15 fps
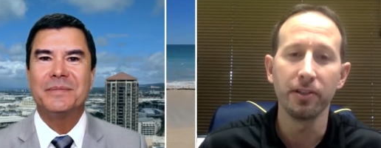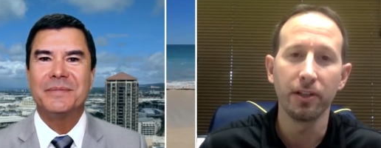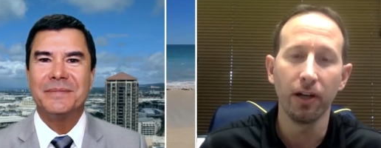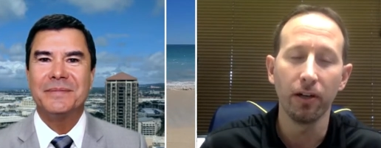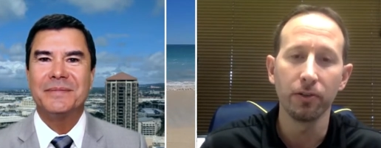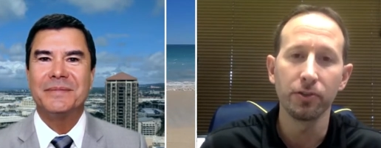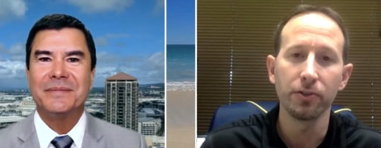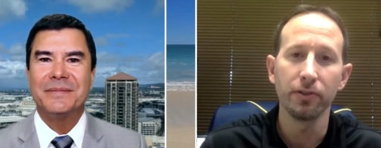
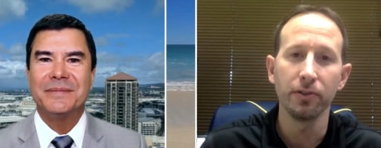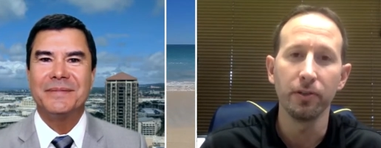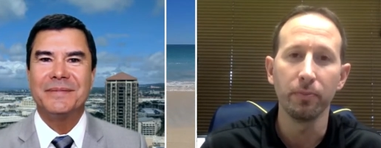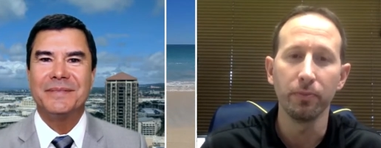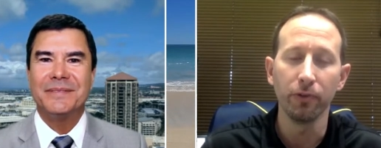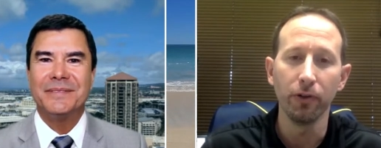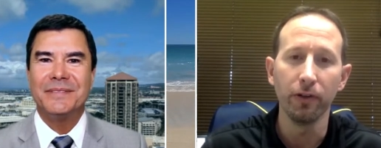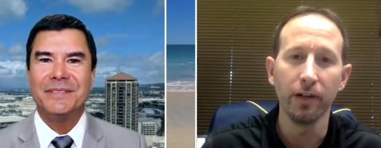Speaker 1: culture and the
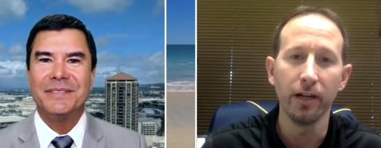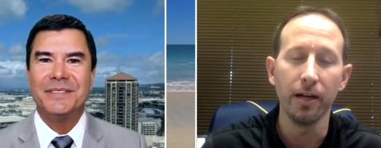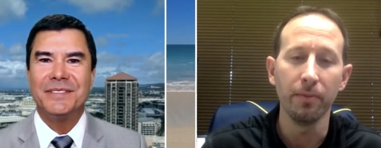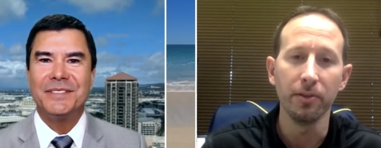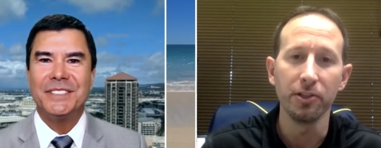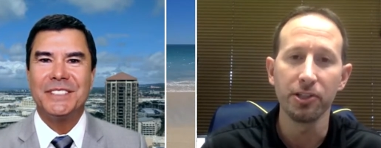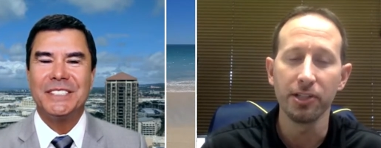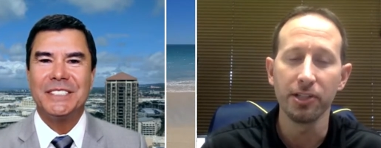
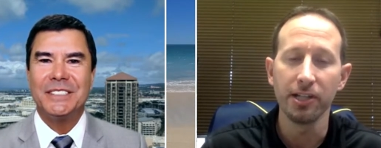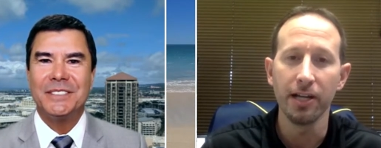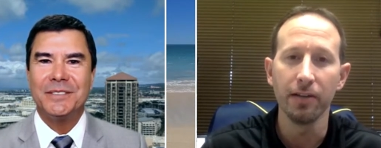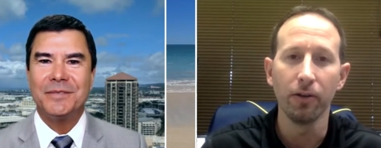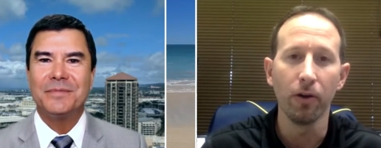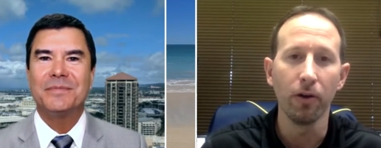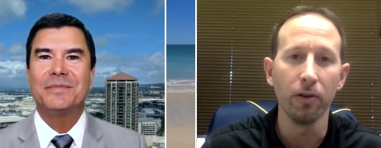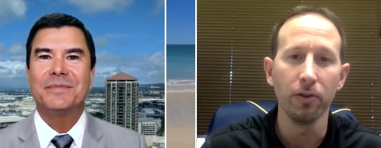program, the state,
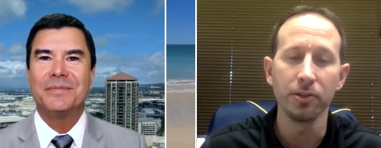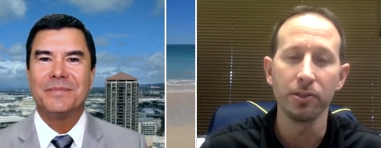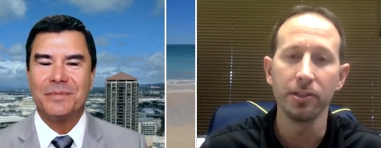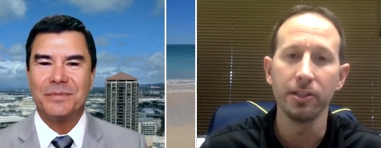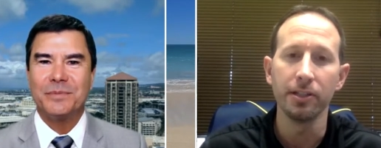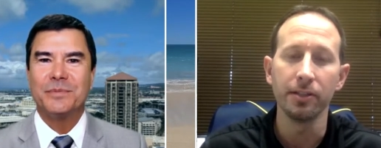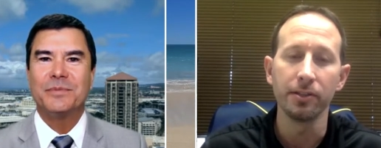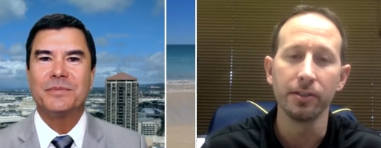all those
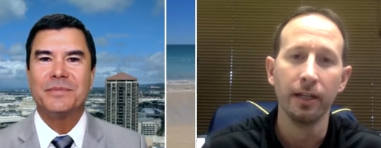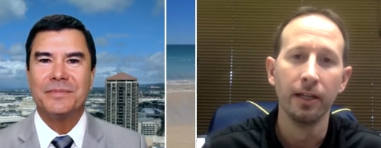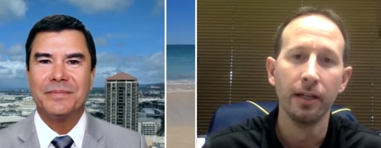things.